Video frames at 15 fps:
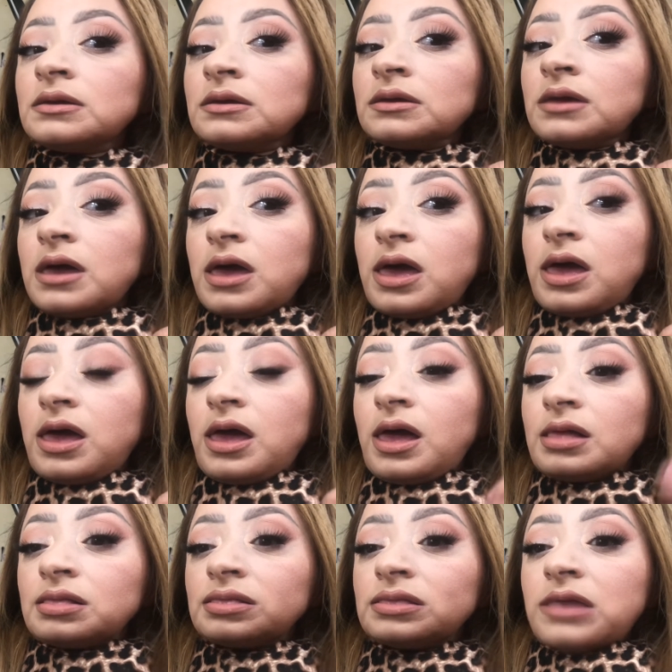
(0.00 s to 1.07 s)

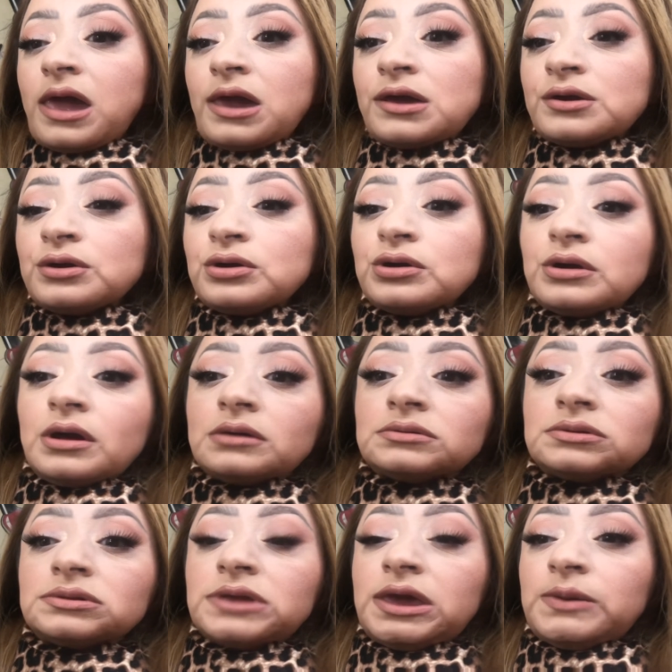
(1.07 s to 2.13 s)
lighter
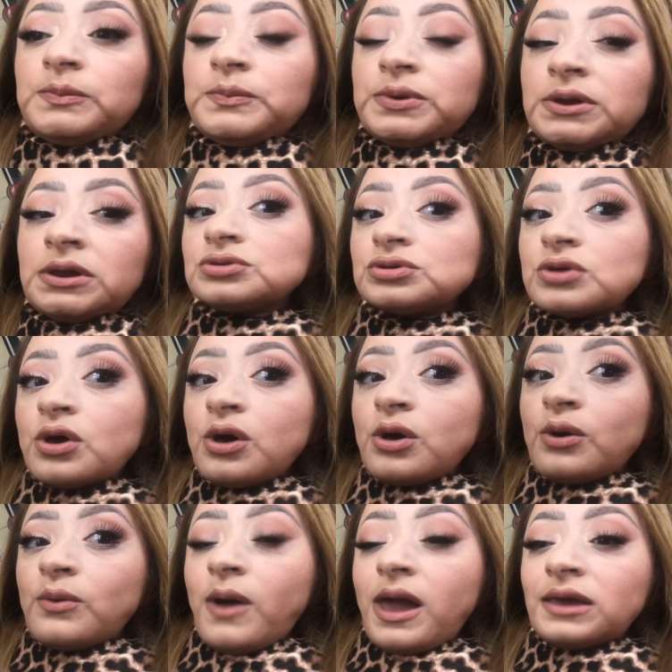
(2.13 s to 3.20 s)
lip.
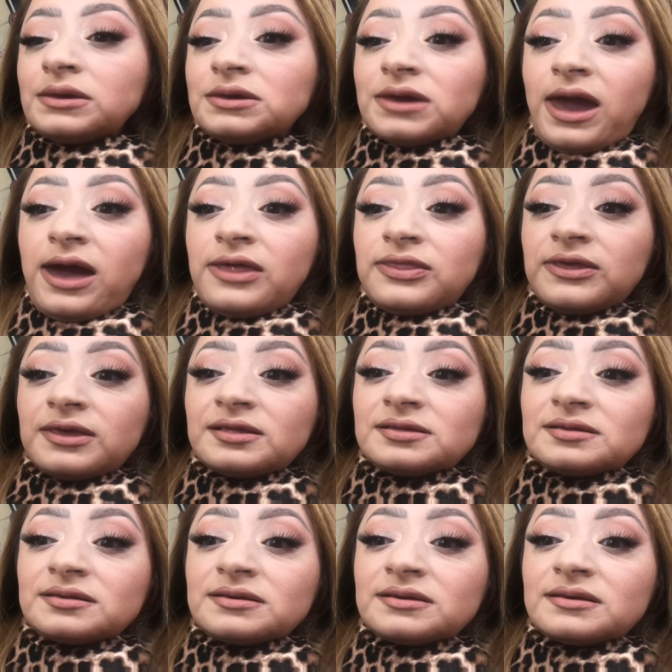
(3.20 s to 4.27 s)
So yeah, this
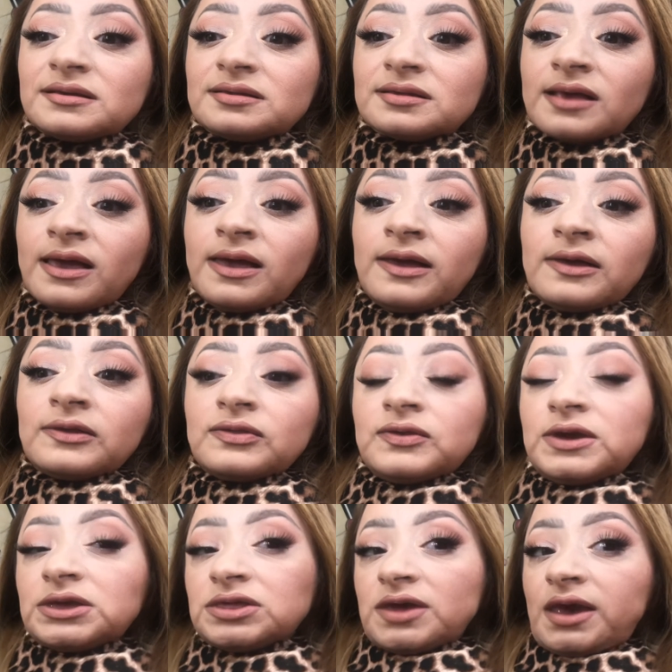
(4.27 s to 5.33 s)
is
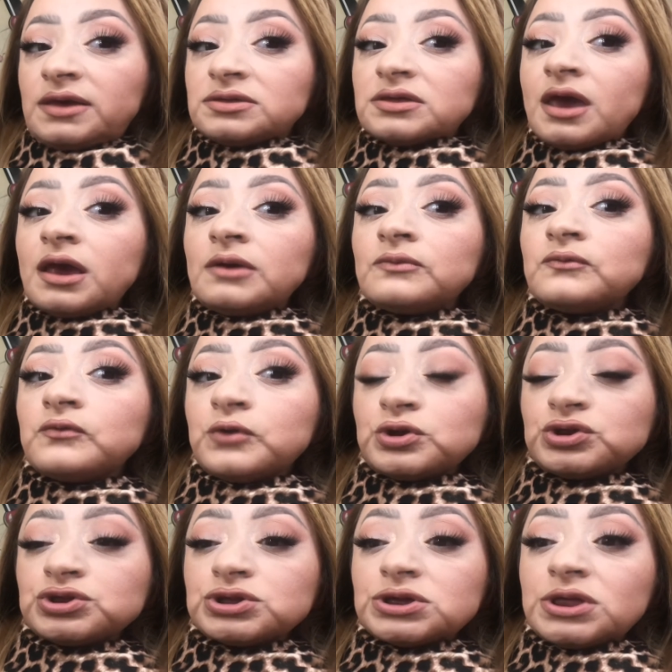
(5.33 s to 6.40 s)
the daytime
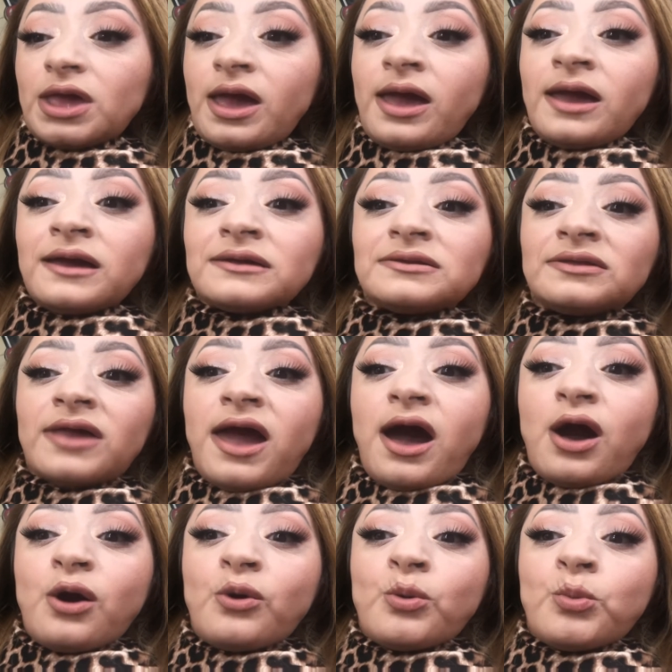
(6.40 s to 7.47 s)
version.
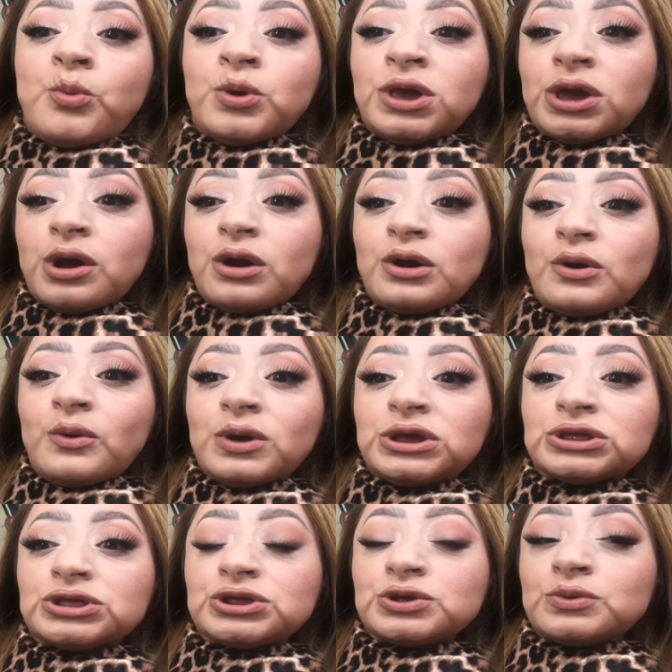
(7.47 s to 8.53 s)
Now we are going
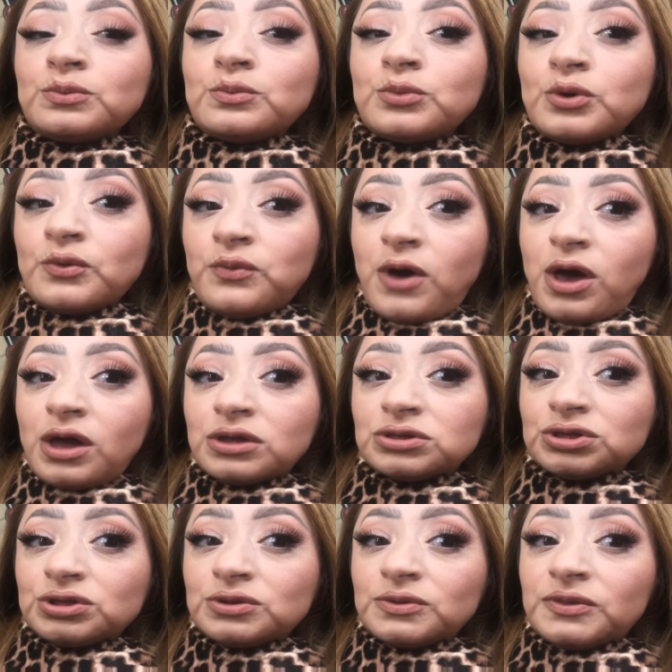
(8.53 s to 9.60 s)
to move on
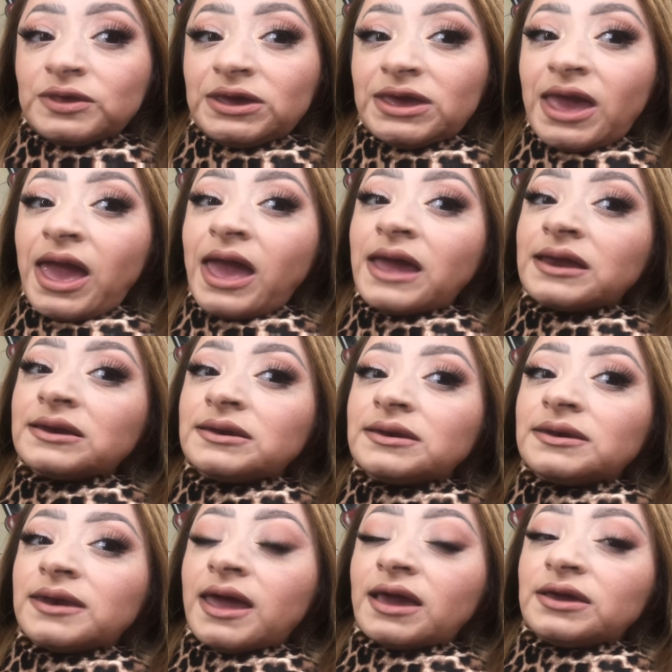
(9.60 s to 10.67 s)
to the
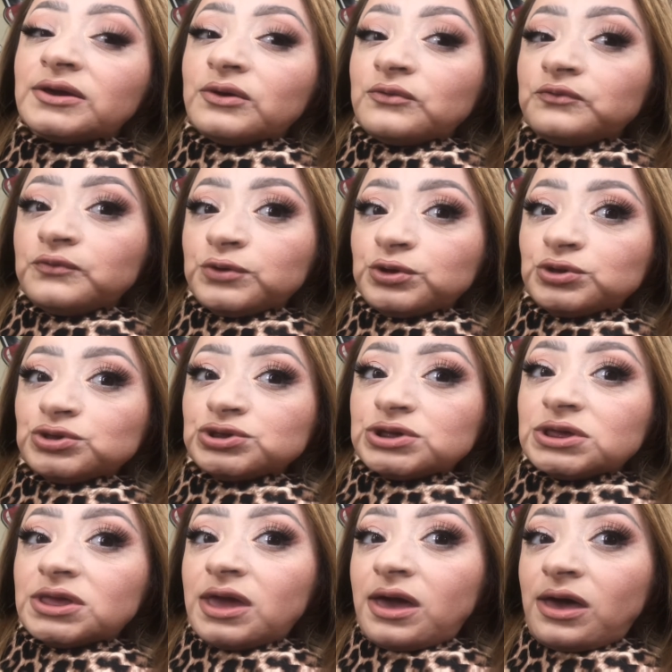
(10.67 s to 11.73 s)
night
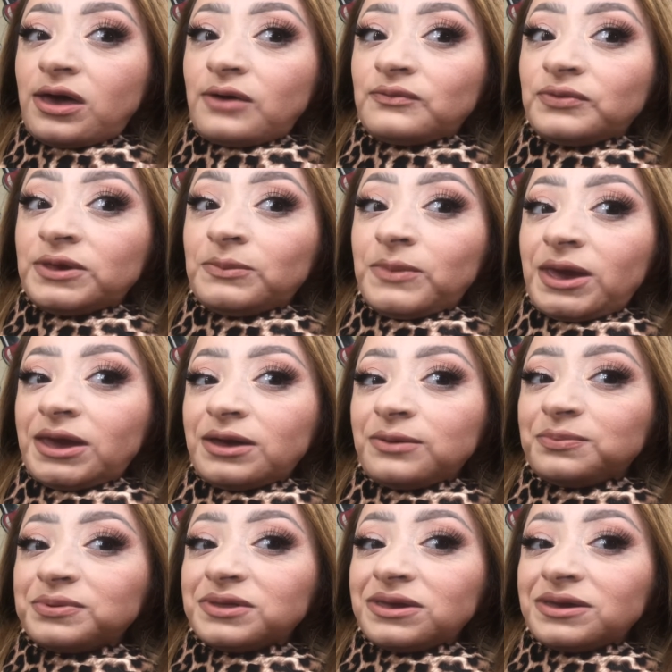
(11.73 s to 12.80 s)
version of the makeup look.